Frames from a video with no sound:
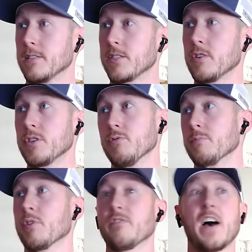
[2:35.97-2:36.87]
So you
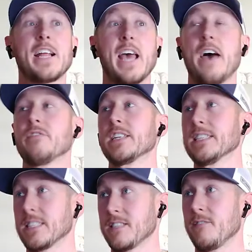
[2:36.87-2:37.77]
would provide
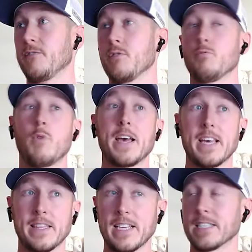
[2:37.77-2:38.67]
evidence for why
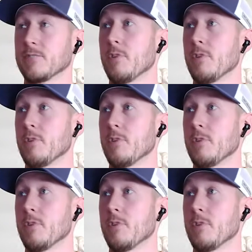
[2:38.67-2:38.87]
that thing is